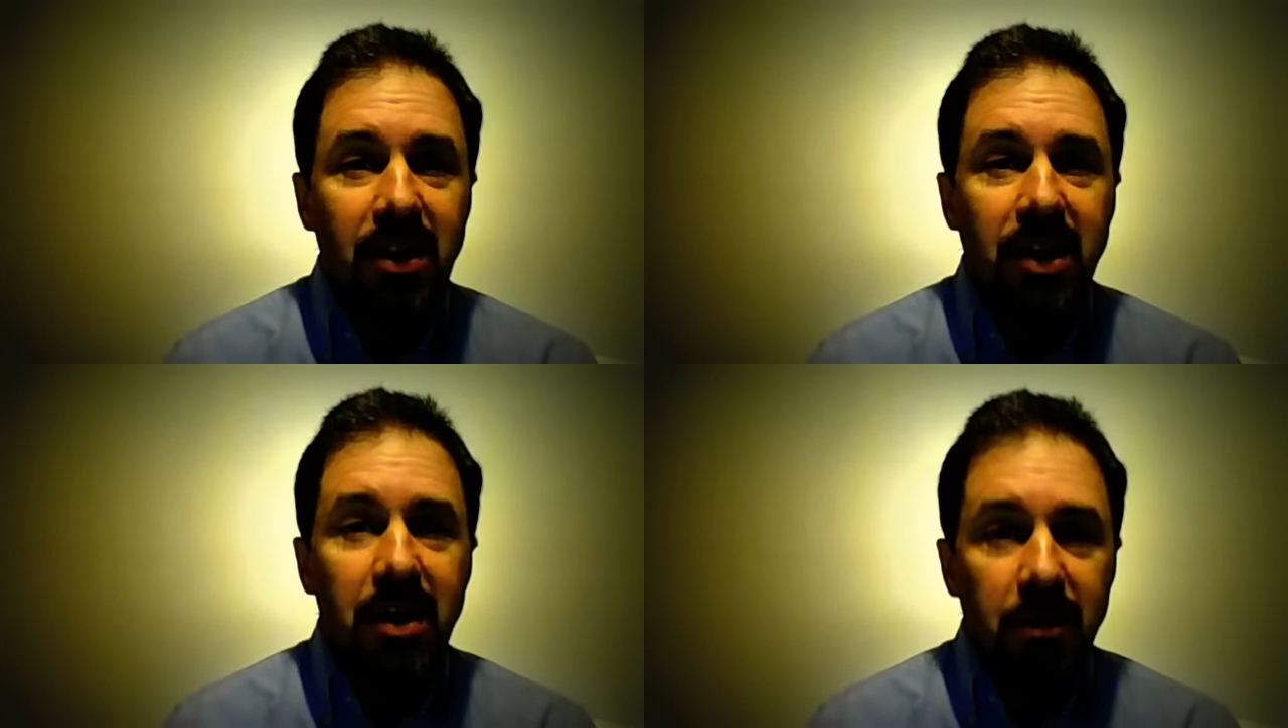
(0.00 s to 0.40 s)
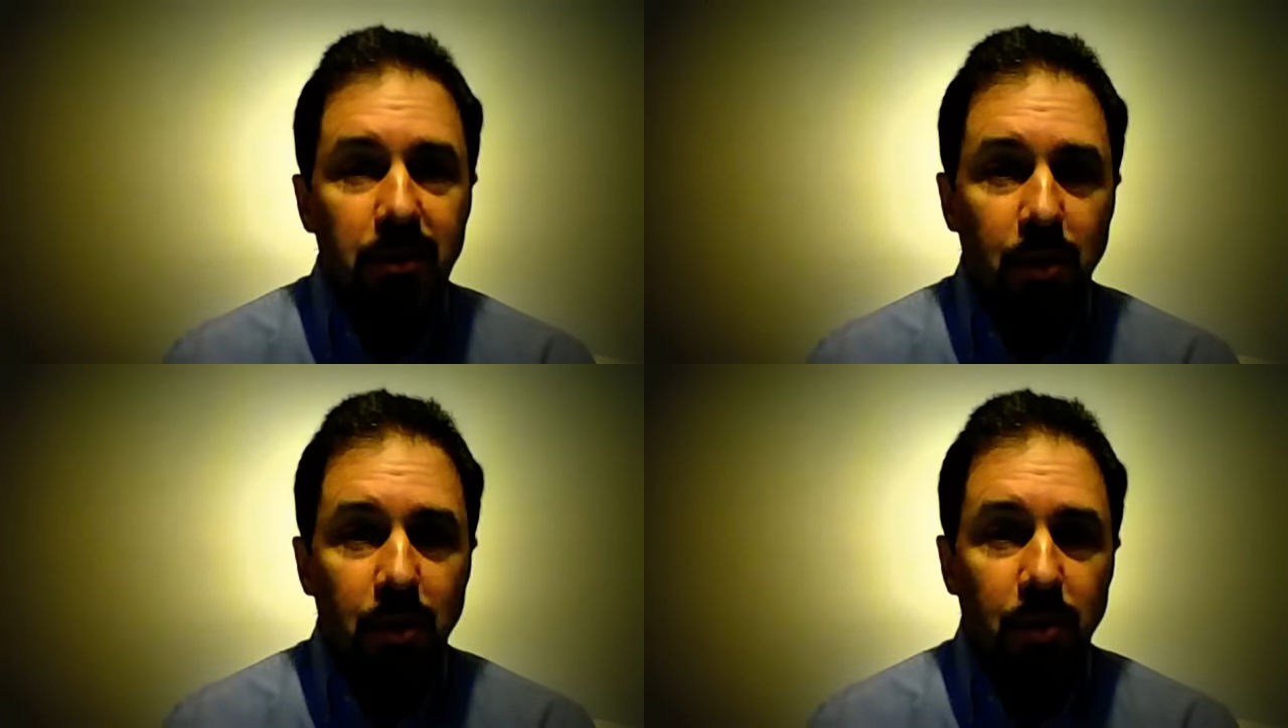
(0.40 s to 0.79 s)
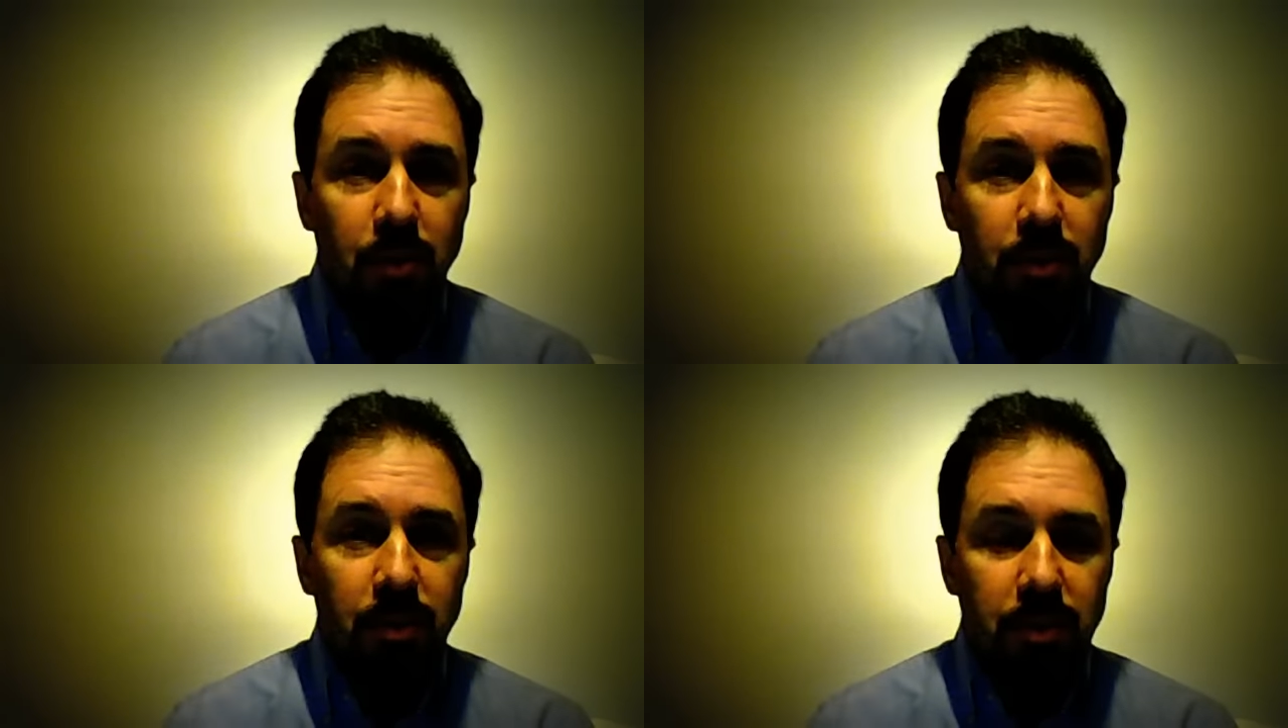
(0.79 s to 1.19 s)
leave you.
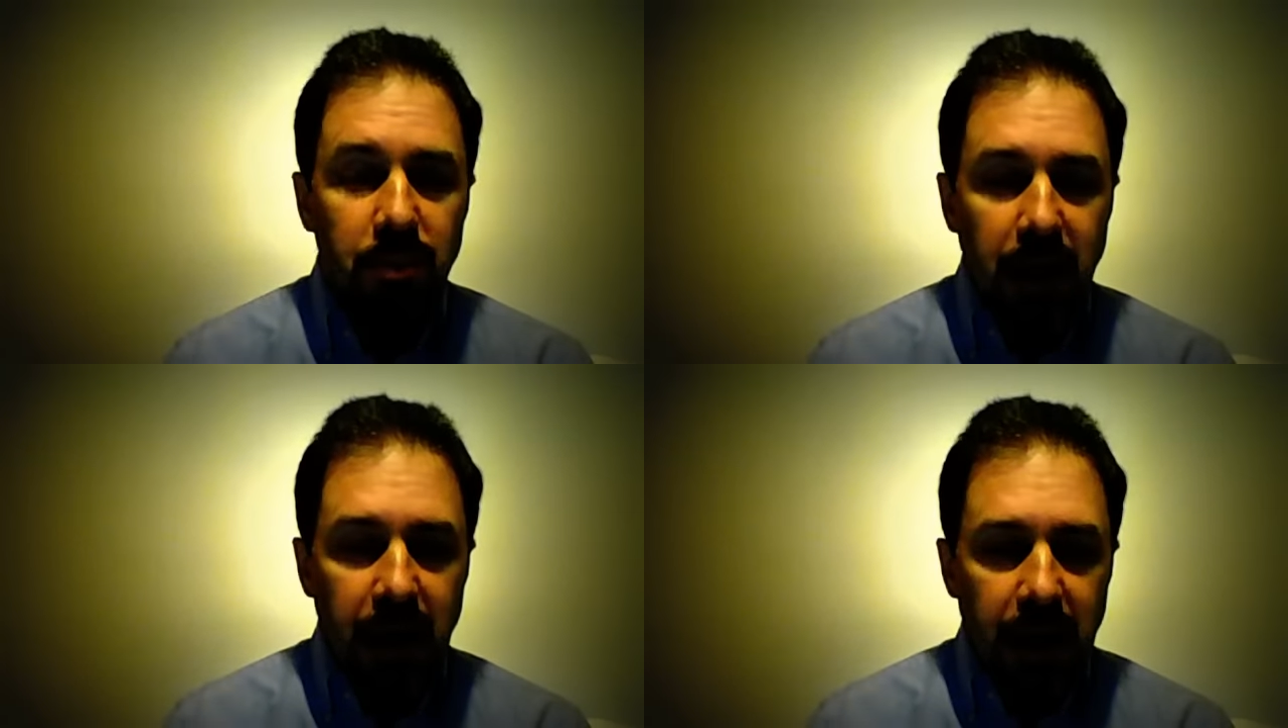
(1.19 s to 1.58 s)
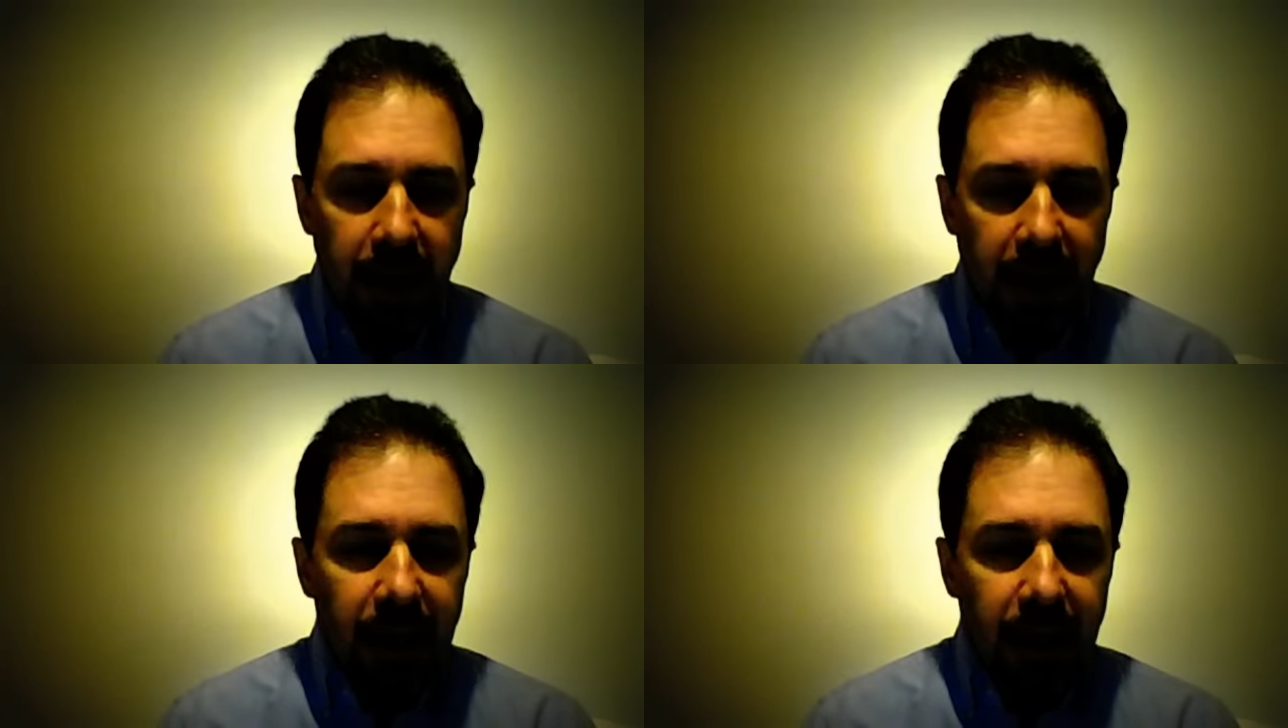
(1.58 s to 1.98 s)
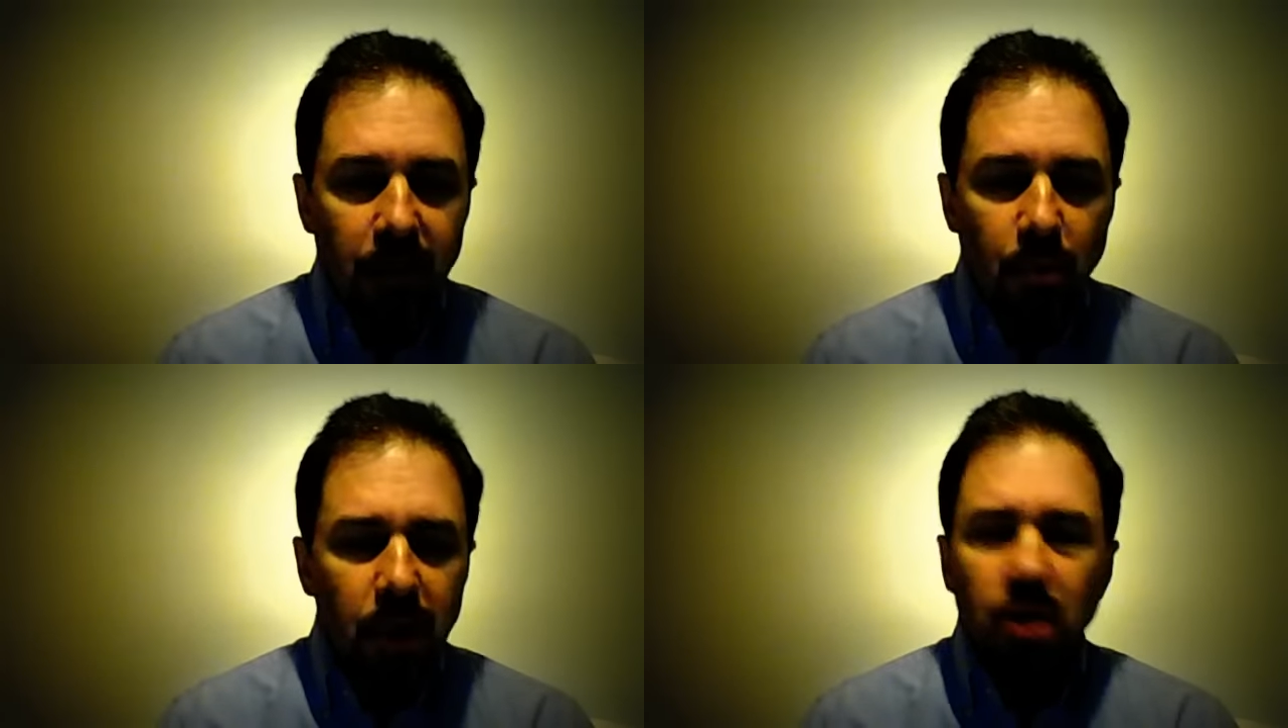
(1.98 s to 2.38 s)
And
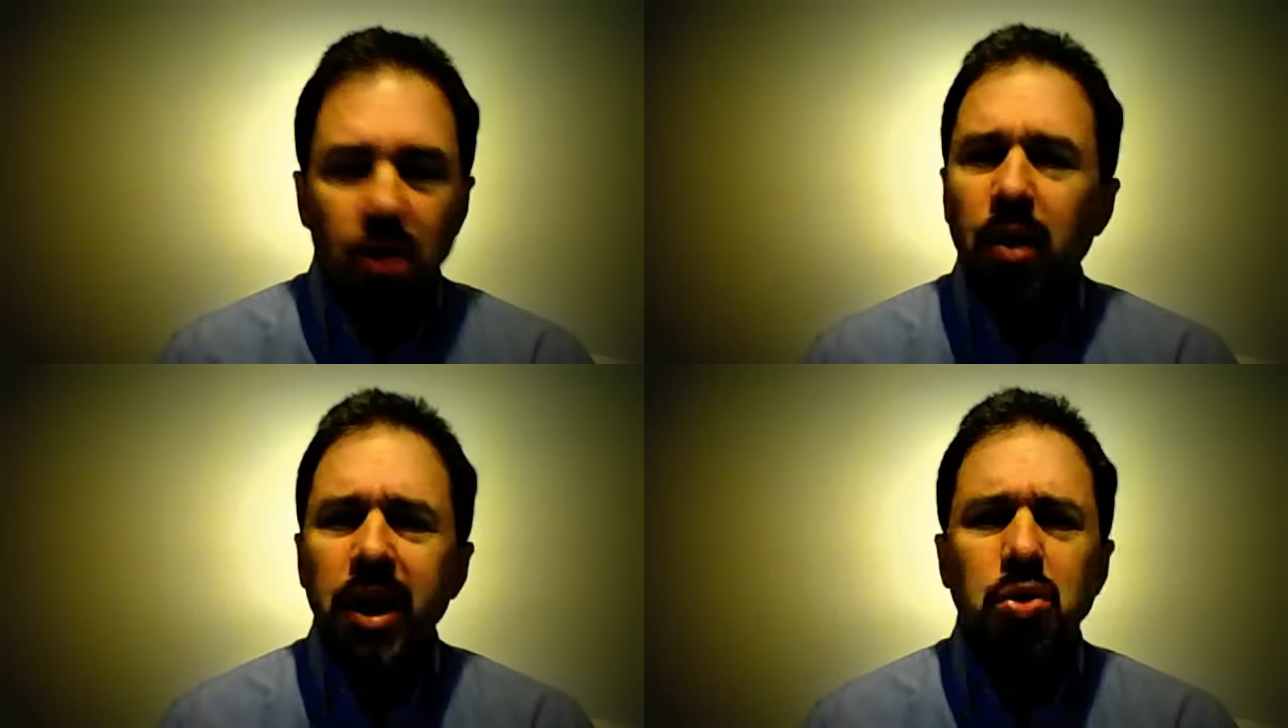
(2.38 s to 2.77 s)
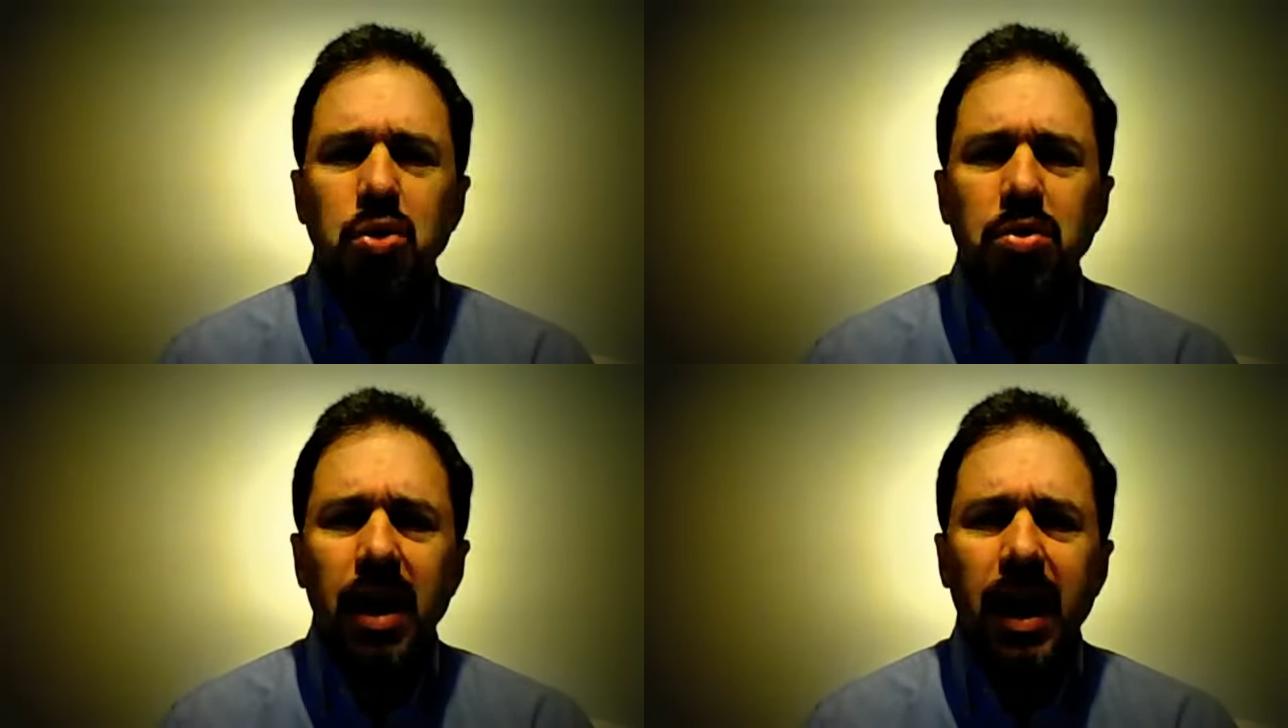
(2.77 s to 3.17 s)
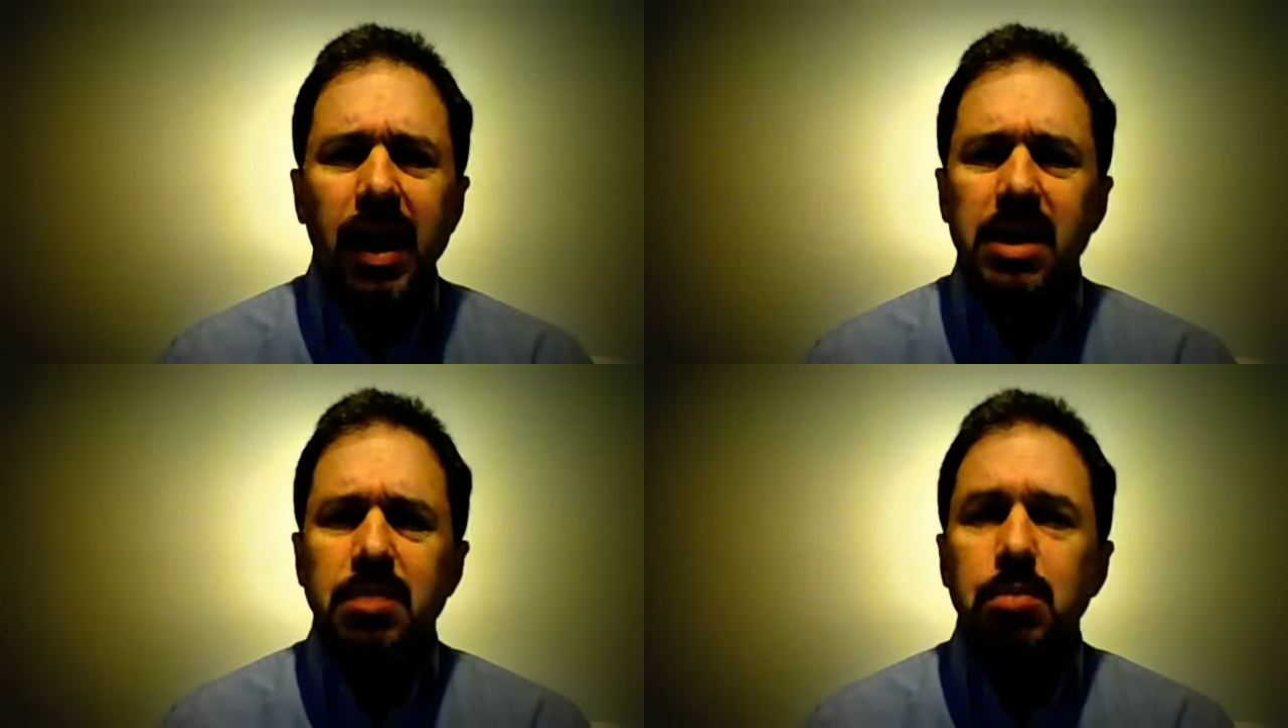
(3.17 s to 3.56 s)
what a great truth
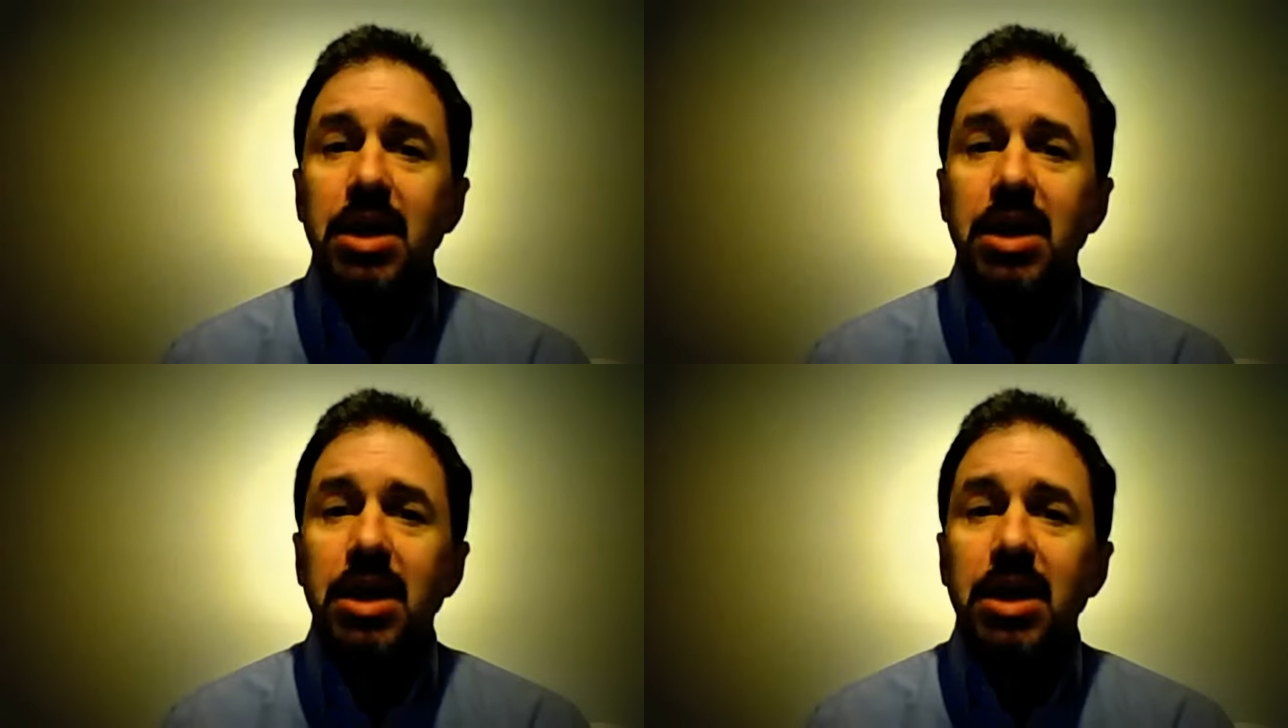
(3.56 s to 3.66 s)
that is.